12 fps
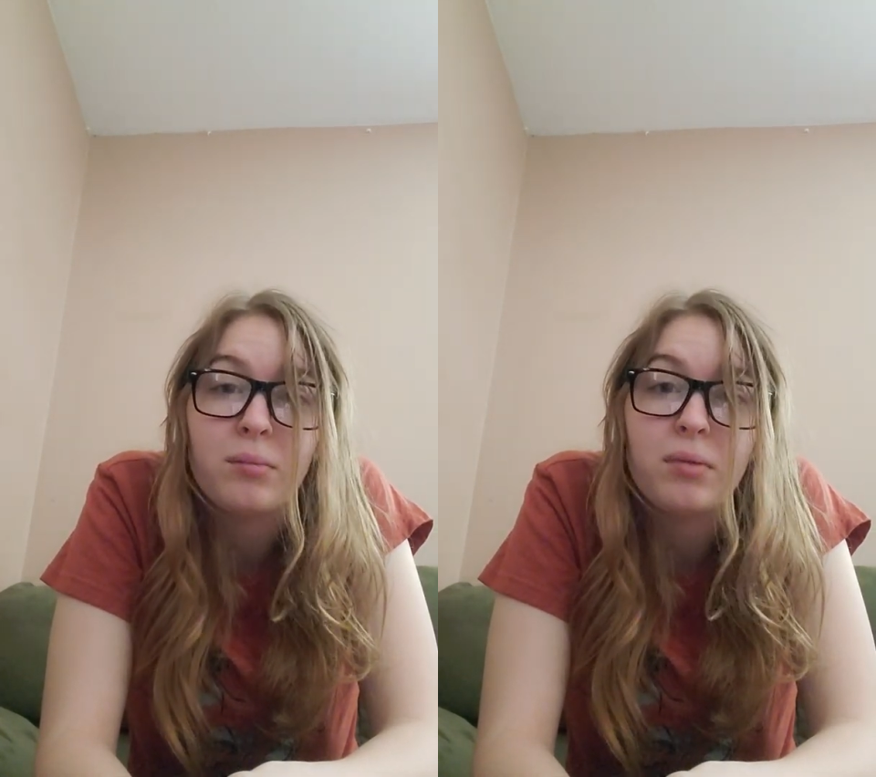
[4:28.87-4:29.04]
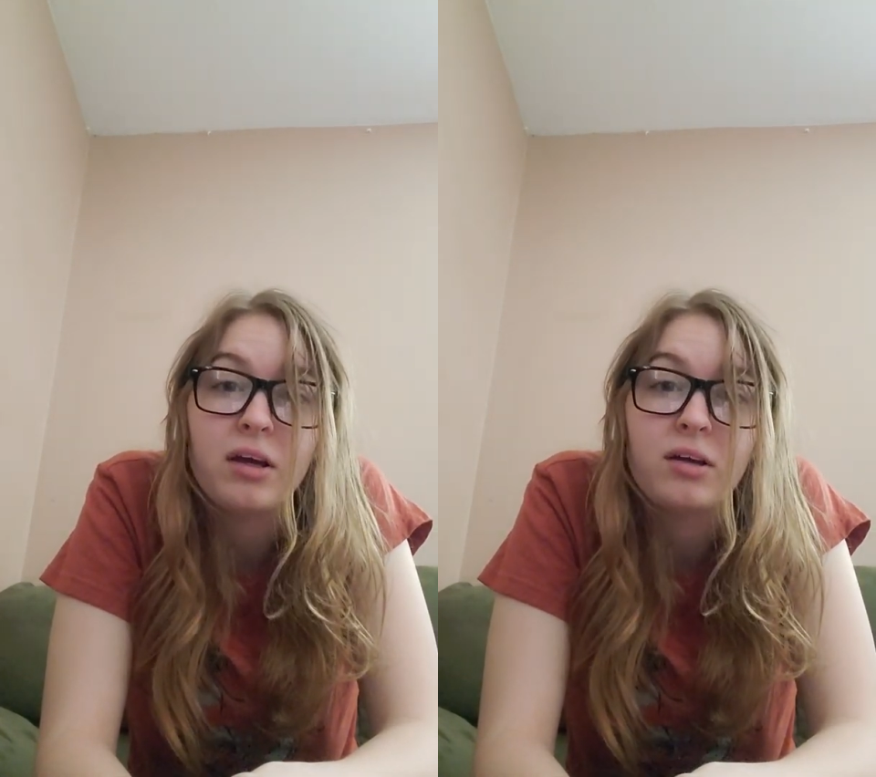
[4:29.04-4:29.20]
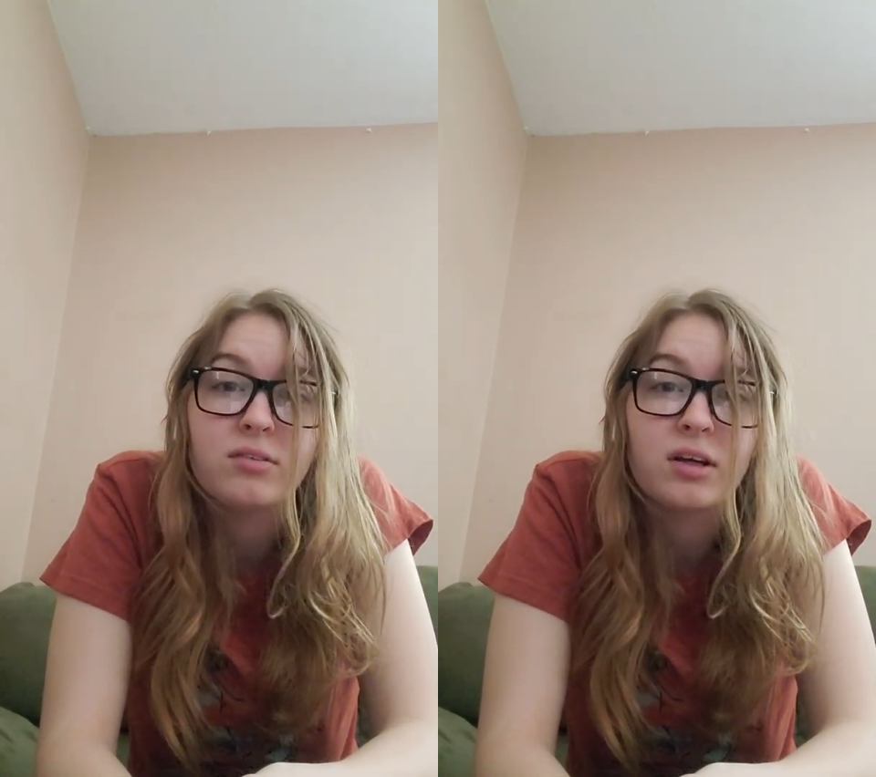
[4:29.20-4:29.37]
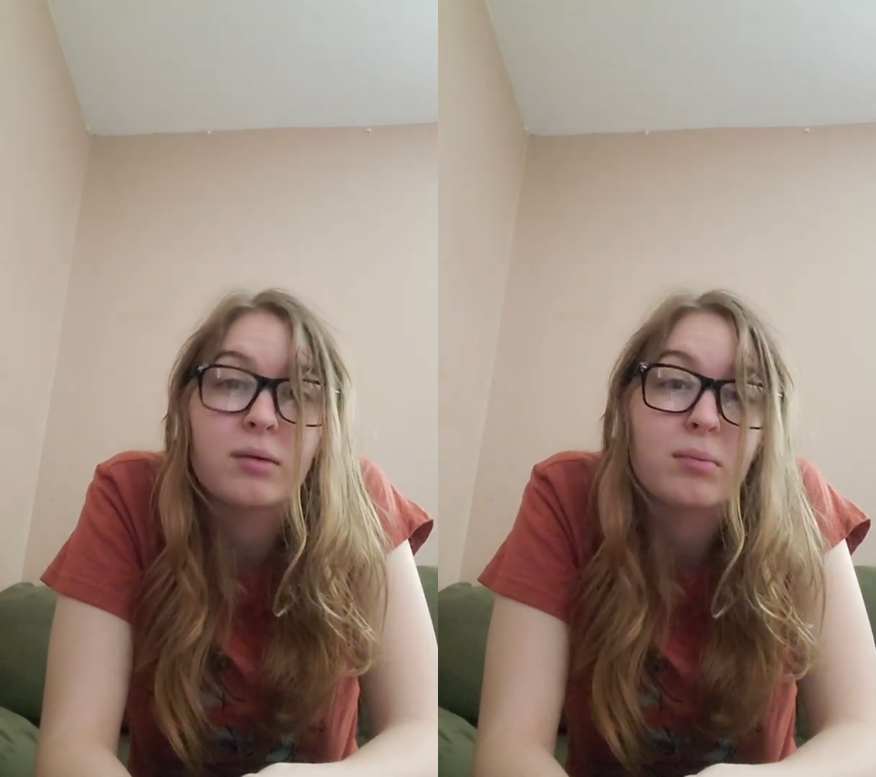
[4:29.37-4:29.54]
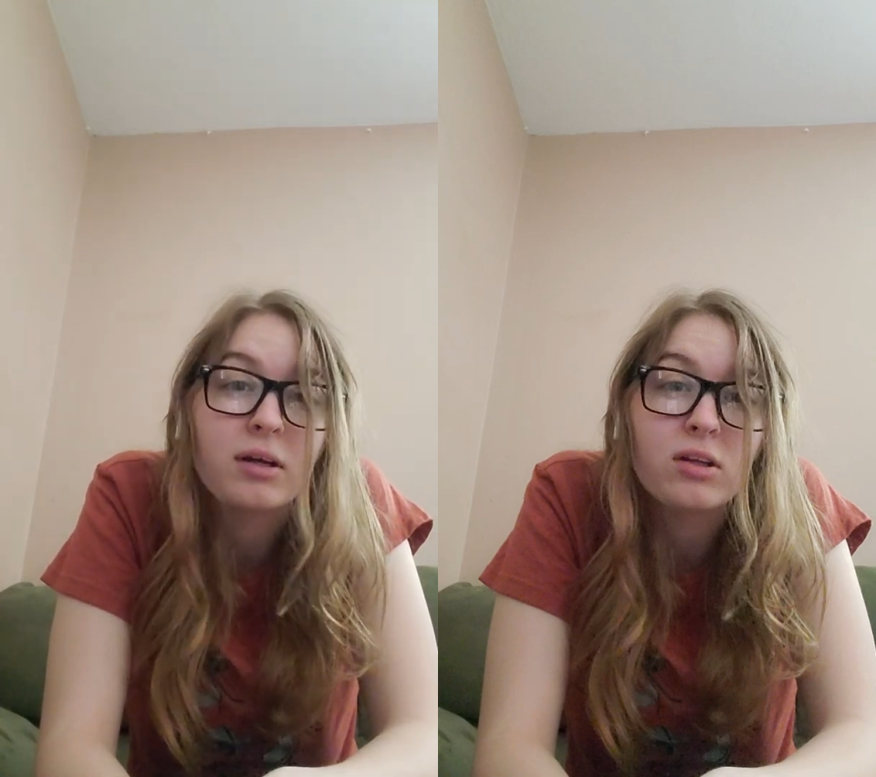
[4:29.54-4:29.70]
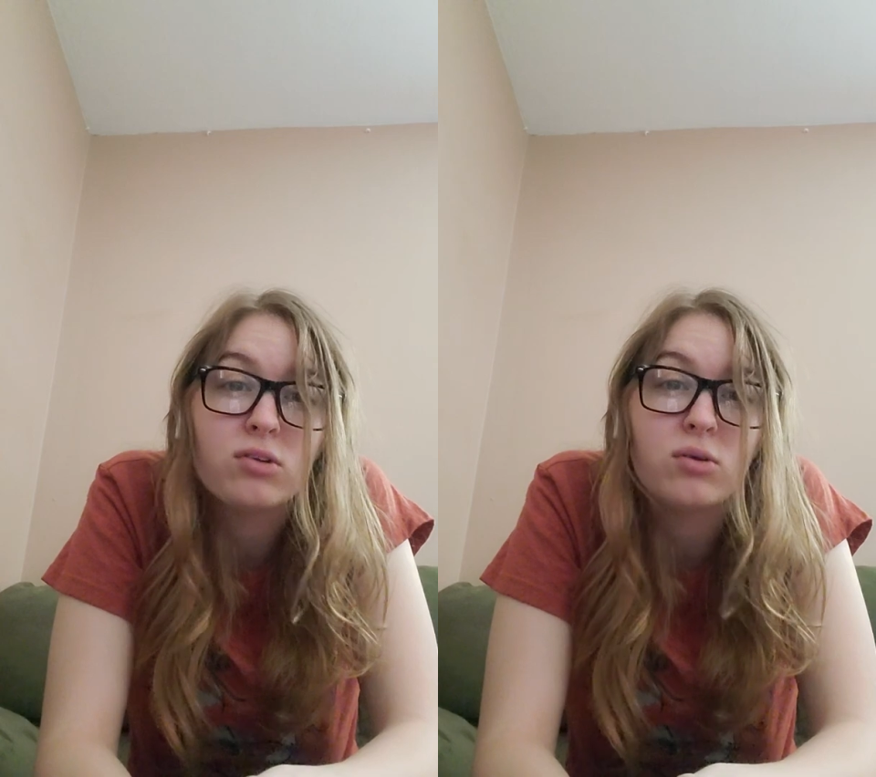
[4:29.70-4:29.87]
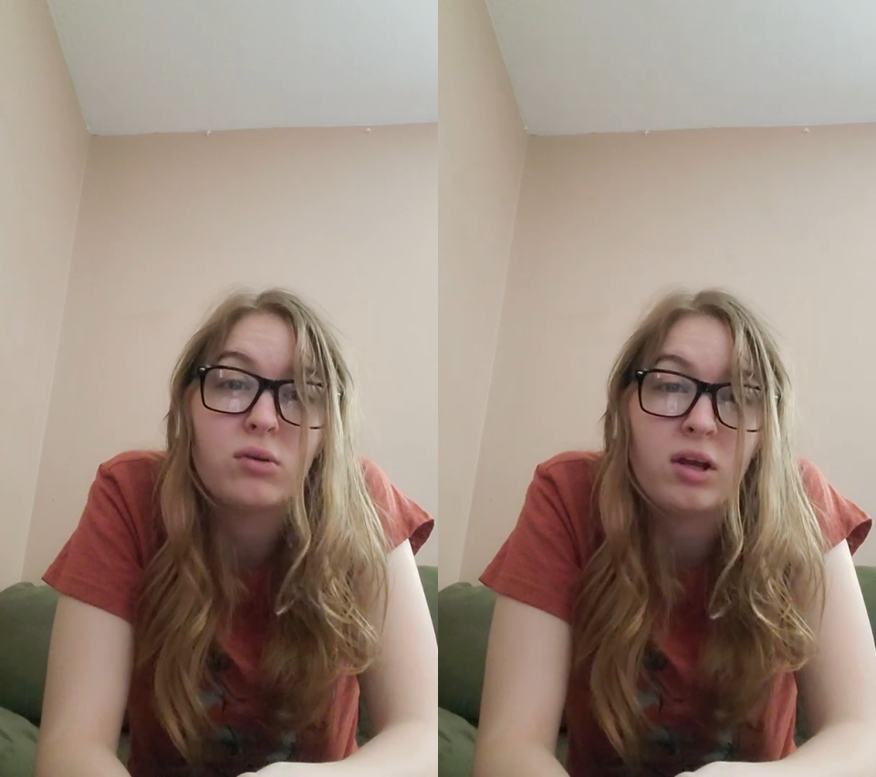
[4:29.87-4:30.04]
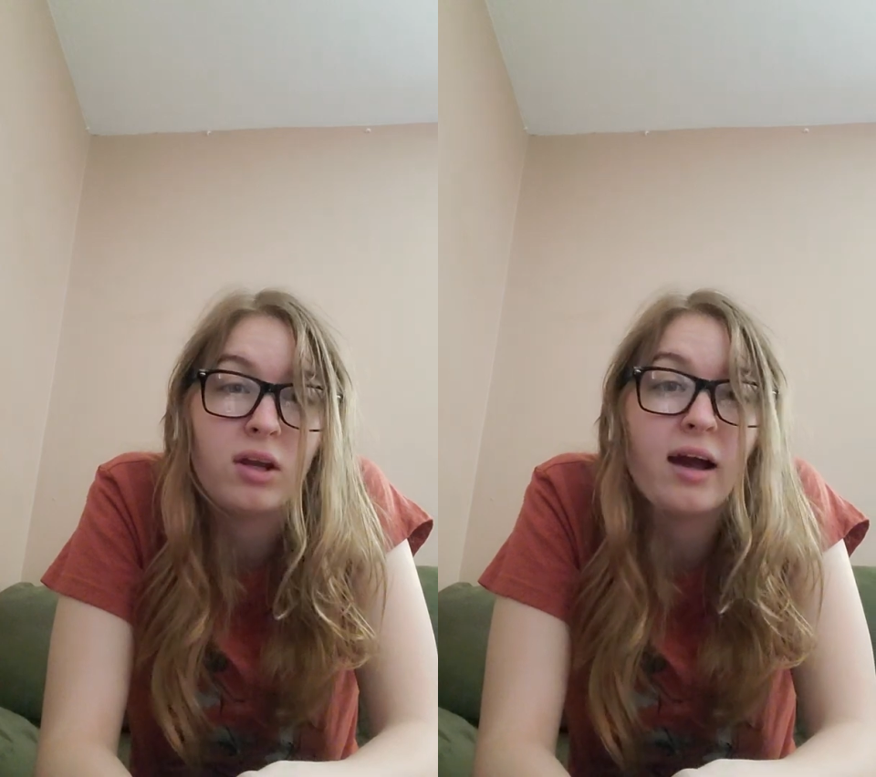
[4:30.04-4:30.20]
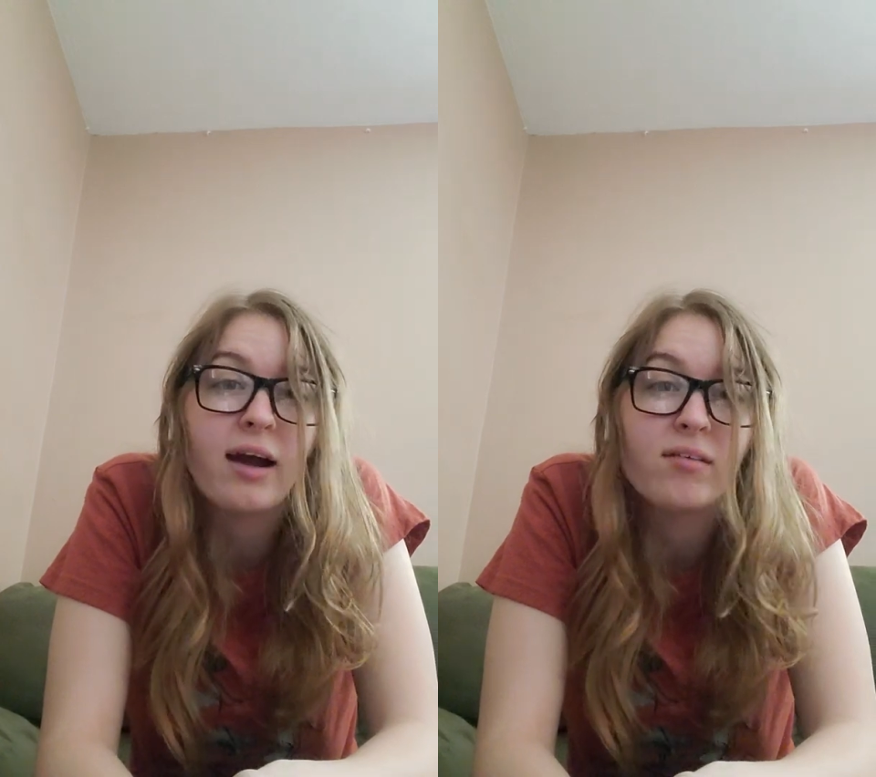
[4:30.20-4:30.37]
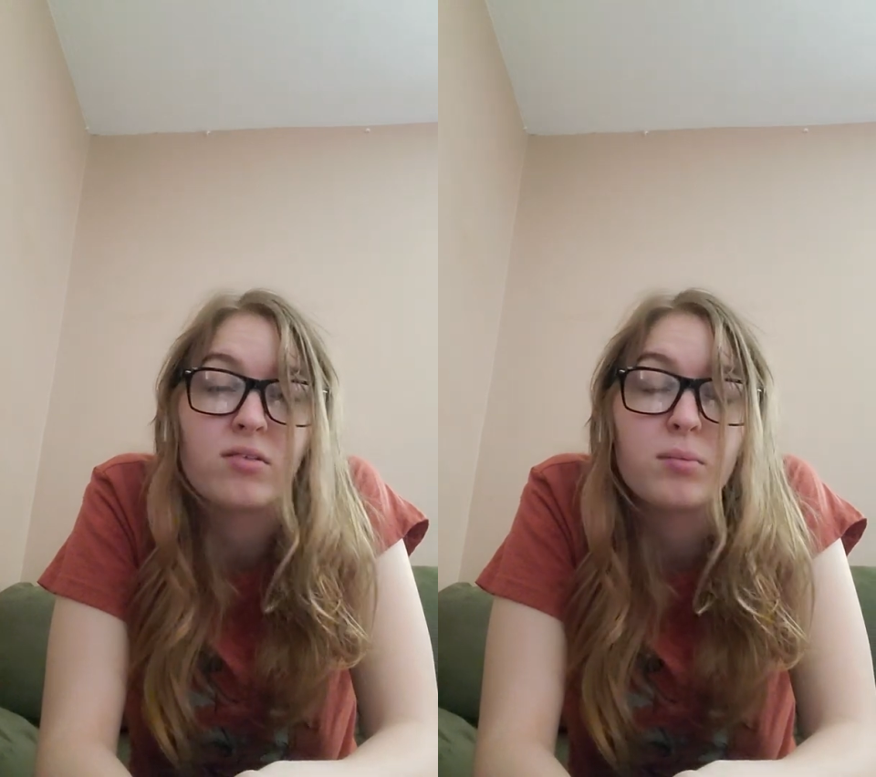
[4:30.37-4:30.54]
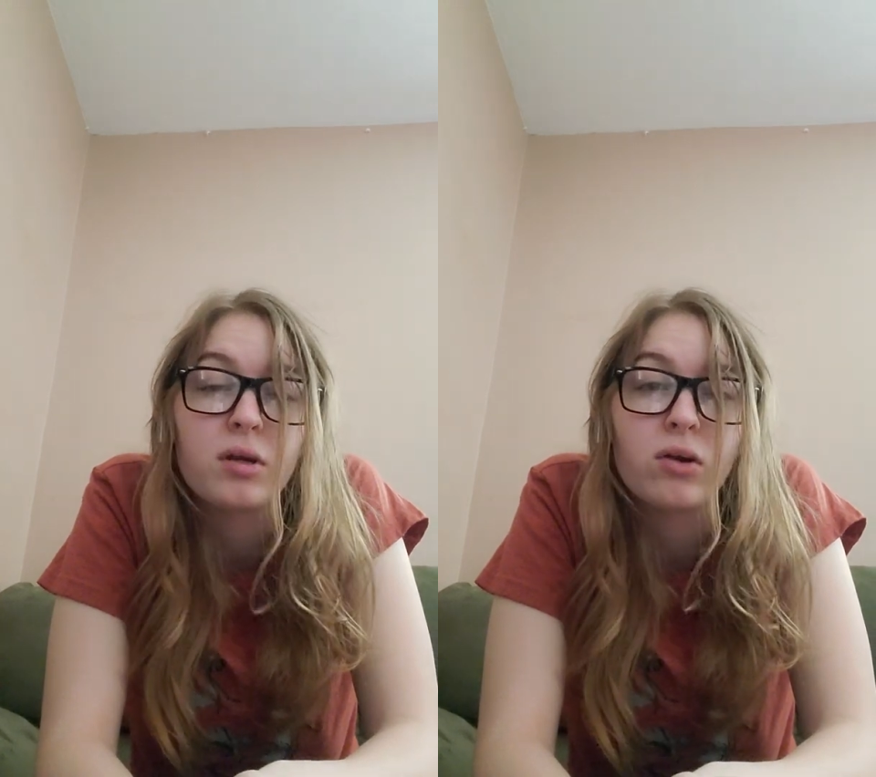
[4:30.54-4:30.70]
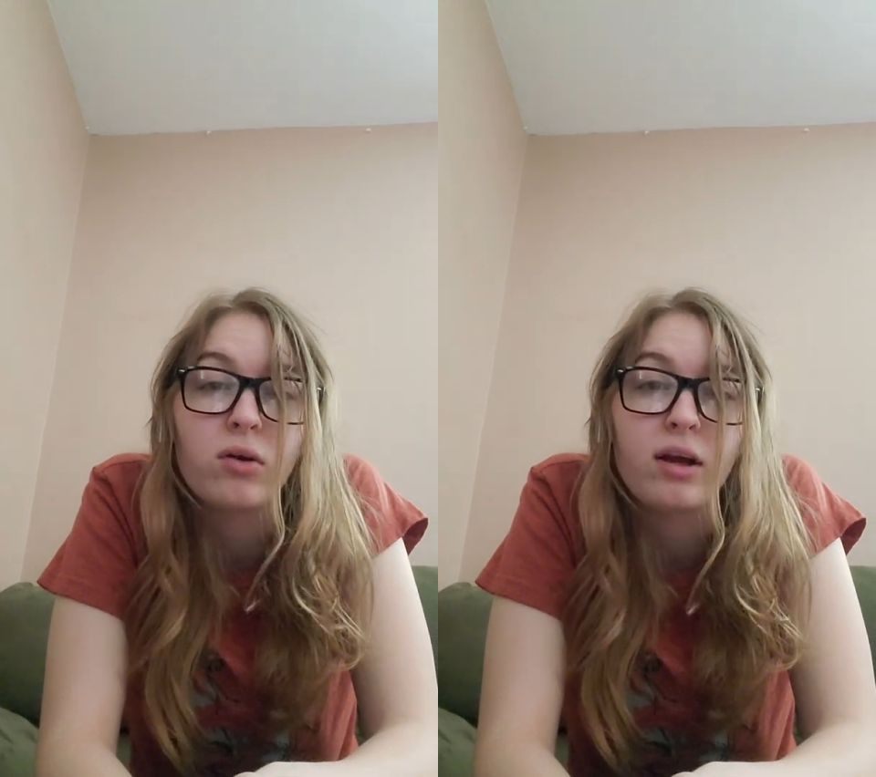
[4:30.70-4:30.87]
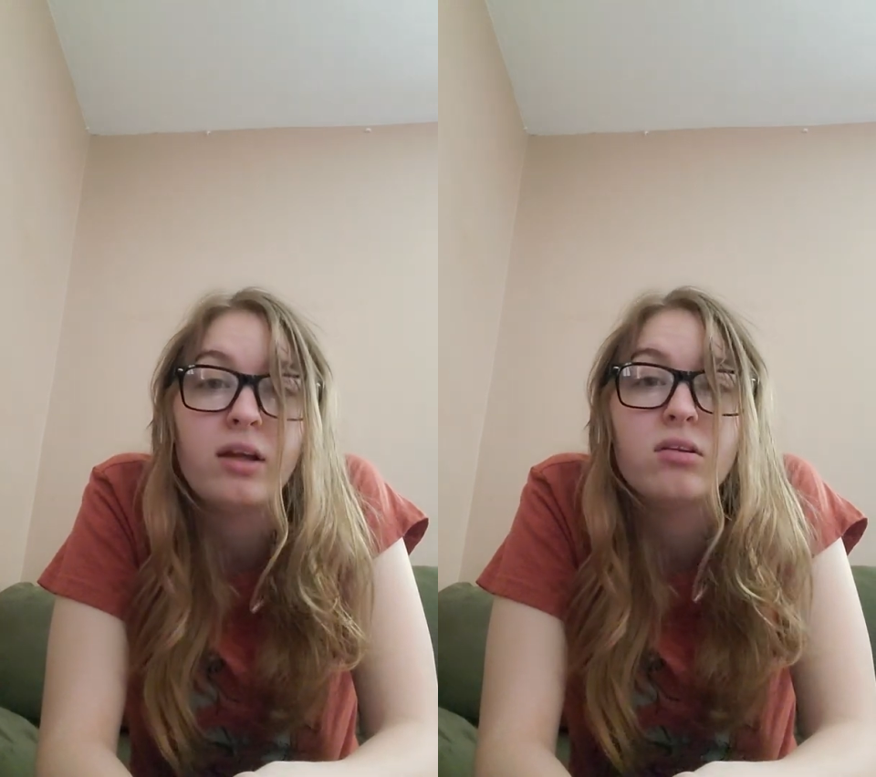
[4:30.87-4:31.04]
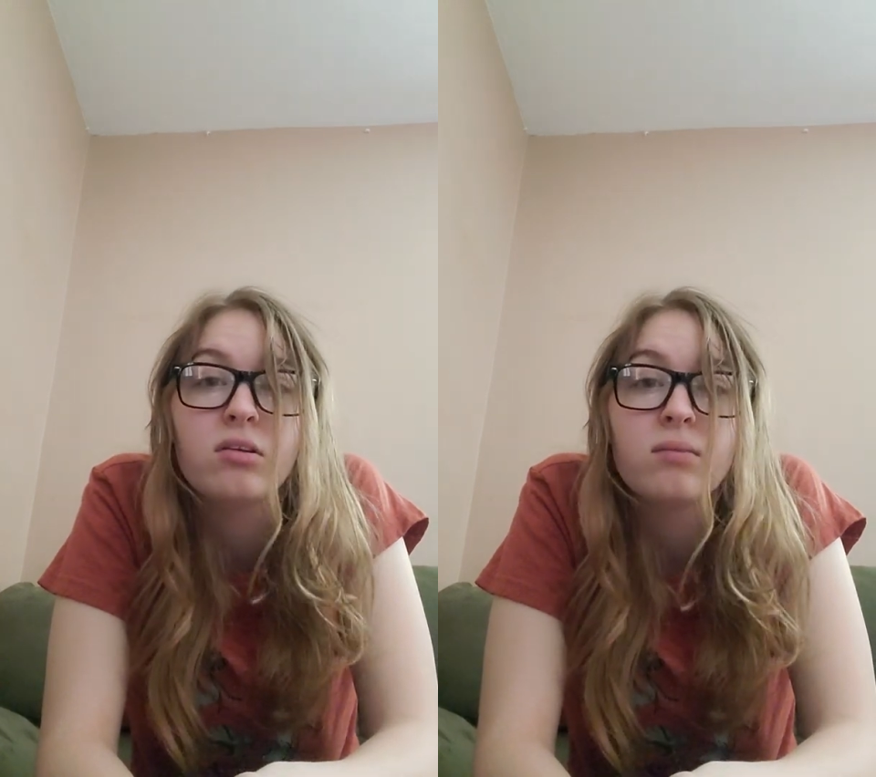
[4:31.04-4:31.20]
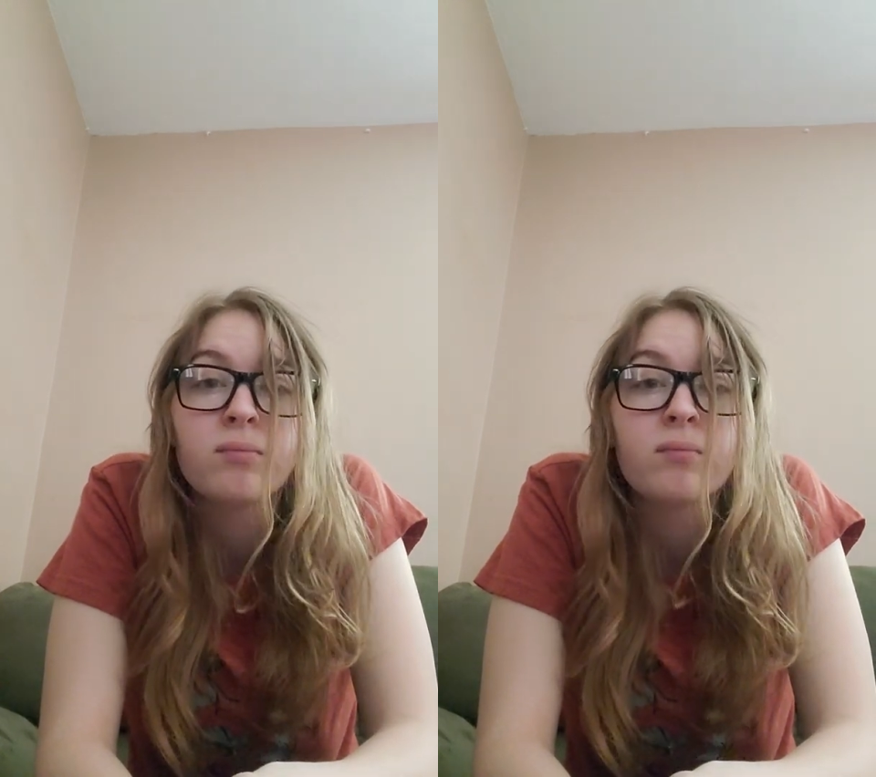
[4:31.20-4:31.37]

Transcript: because airplanes, you need to have them in a crate.